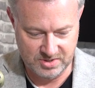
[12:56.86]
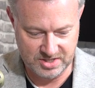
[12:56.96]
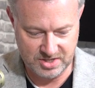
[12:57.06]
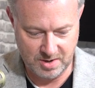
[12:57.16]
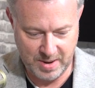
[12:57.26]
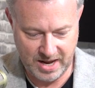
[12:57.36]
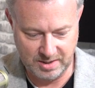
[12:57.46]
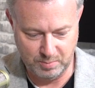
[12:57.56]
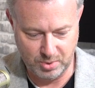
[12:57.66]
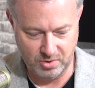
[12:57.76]
So it's the Start
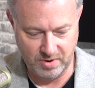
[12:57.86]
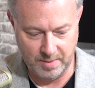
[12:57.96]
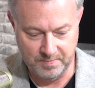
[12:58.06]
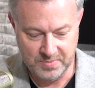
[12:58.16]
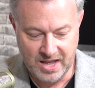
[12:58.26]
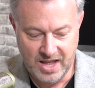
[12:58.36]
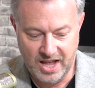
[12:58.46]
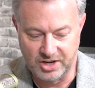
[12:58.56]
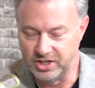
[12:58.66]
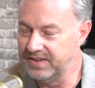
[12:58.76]
Packing program.
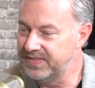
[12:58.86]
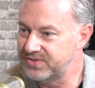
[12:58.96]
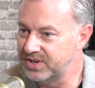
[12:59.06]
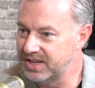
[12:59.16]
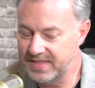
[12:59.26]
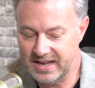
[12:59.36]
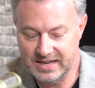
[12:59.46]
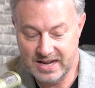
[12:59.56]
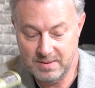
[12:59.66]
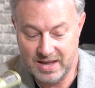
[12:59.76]
And you give that
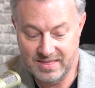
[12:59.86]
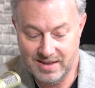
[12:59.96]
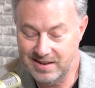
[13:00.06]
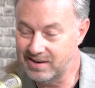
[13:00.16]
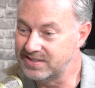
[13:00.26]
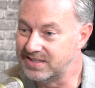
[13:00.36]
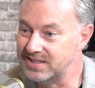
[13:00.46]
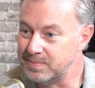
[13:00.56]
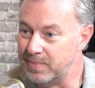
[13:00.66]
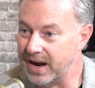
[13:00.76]
a name. And then there's
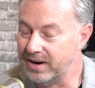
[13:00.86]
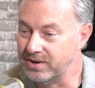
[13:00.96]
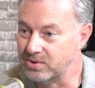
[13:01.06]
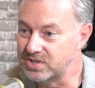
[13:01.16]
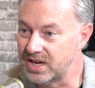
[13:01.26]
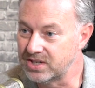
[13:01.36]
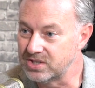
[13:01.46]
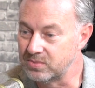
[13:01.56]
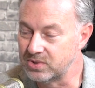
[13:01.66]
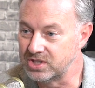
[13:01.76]
this buyer note
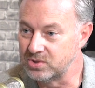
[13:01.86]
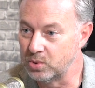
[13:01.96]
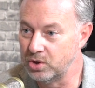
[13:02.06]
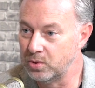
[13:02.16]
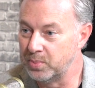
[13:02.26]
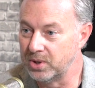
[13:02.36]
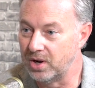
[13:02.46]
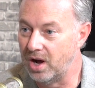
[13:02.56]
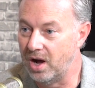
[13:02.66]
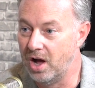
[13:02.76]
section, which is where you would
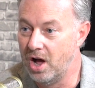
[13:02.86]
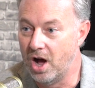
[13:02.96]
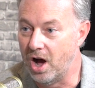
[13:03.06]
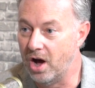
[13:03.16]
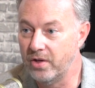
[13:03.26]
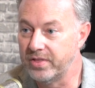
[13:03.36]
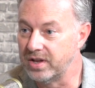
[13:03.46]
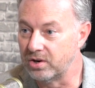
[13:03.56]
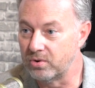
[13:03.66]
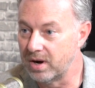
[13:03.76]
put all
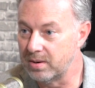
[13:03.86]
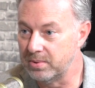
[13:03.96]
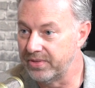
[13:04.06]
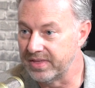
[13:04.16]
the incredible